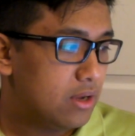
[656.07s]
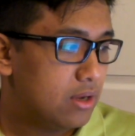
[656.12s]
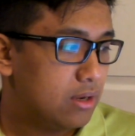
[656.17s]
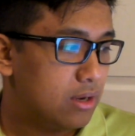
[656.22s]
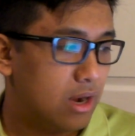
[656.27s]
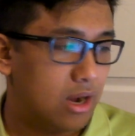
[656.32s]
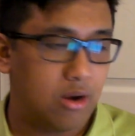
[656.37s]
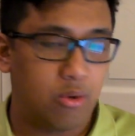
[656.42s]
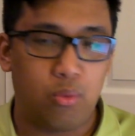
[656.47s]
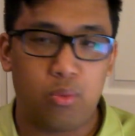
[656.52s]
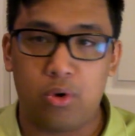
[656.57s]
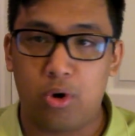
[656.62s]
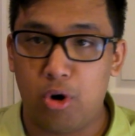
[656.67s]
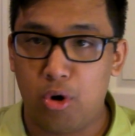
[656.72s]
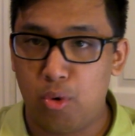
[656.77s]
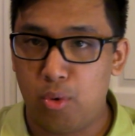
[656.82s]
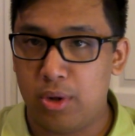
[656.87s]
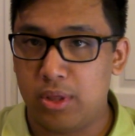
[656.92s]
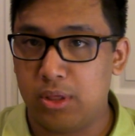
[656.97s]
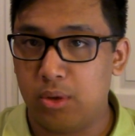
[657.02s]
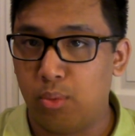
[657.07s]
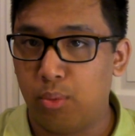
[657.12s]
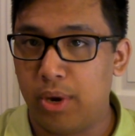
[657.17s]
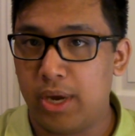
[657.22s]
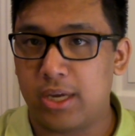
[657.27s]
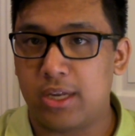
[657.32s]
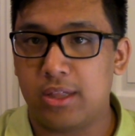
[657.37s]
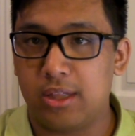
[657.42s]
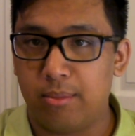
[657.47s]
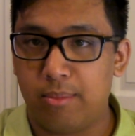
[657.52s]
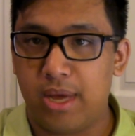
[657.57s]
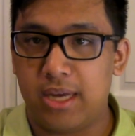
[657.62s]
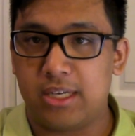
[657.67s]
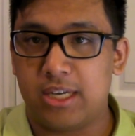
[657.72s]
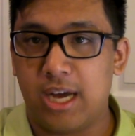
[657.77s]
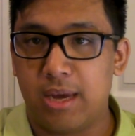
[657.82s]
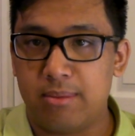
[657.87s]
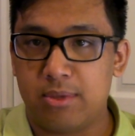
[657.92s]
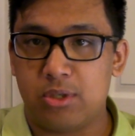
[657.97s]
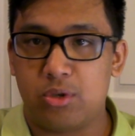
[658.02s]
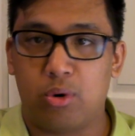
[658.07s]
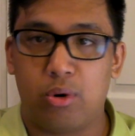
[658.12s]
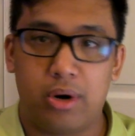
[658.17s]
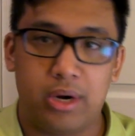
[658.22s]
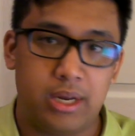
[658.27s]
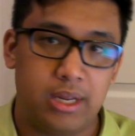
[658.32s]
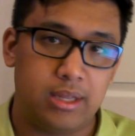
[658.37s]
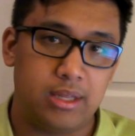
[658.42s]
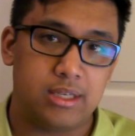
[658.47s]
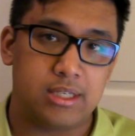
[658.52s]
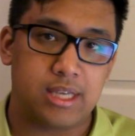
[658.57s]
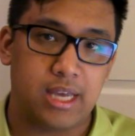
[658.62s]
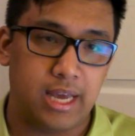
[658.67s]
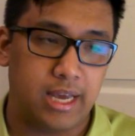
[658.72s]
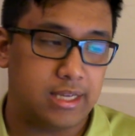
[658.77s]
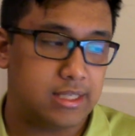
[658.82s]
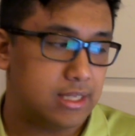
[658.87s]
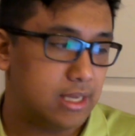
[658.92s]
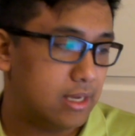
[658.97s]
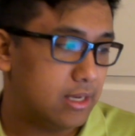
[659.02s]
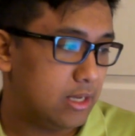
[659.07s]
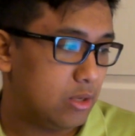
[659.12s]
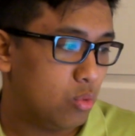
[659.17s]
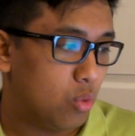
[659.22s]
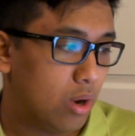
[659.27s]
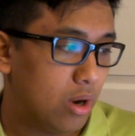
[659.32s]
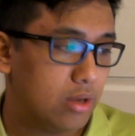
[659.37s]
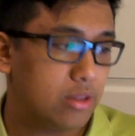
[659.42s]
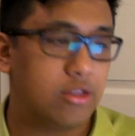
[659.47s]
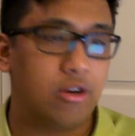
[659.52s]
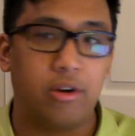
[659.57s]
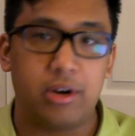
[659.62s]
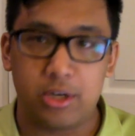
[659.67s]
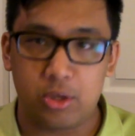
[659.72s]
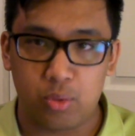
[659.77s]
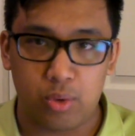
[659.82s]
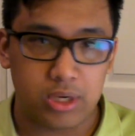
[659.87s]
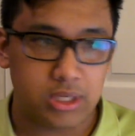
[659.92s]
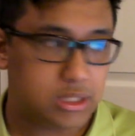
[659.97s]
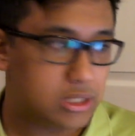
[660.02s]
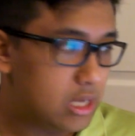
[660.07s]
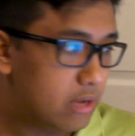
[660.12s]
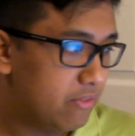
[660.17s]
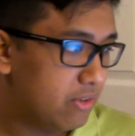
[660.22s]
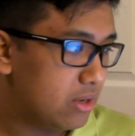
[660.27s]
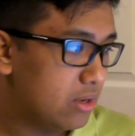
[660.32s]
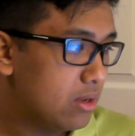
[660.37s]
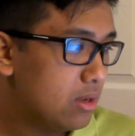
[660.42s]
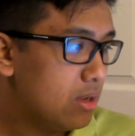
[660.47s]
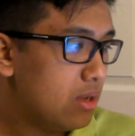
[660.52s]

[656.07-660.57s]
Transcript: Got to go with the Rick the bedtime story in this case, and he won 30-27.